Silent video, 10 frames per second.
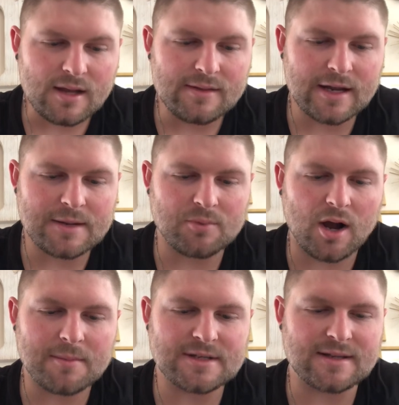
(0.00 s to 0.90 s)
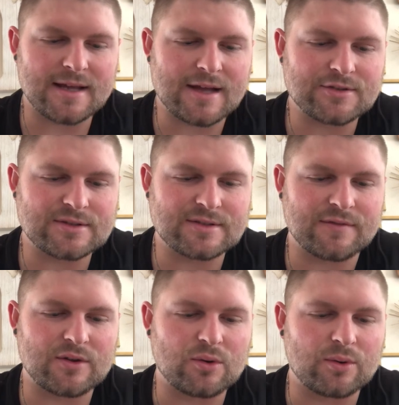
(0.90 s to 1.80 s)
Then he brought me to the entrance of
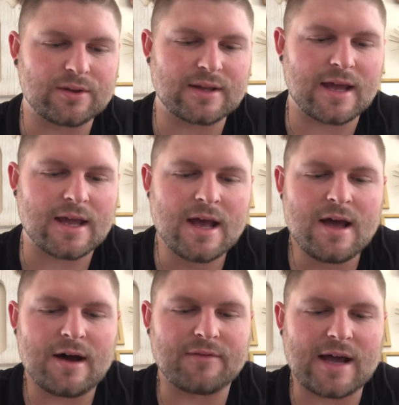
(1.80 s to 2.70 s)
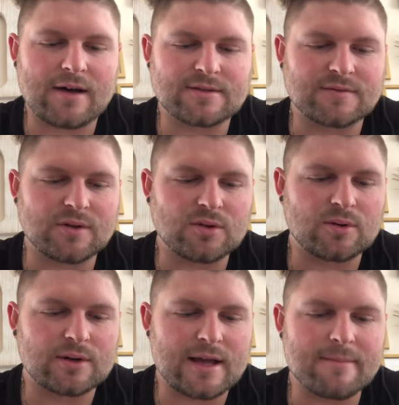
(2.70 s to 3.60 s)
the north gate of the house of the
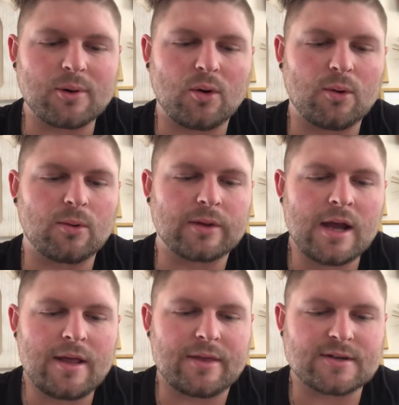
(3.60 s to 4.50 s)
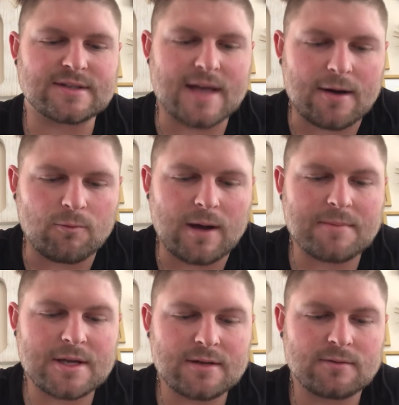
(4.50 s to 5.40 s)
Lord, and behold, there sat
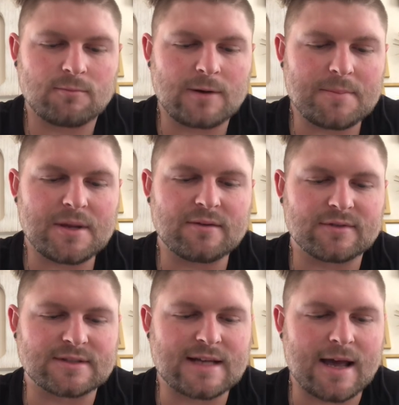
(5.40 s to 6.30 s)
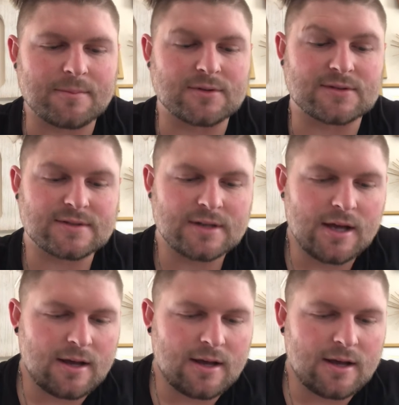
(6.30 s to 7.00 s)
women weeping for Tammuz.